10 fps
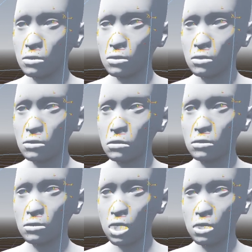make
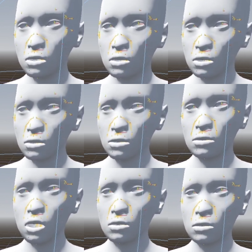custom
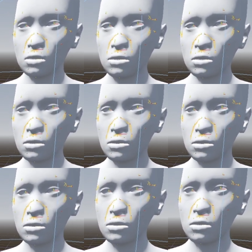animations.
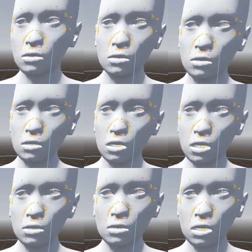And
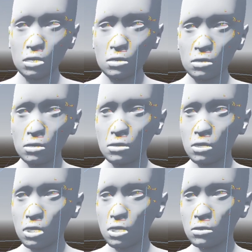then in the
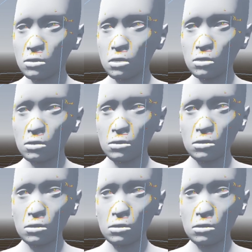animation player,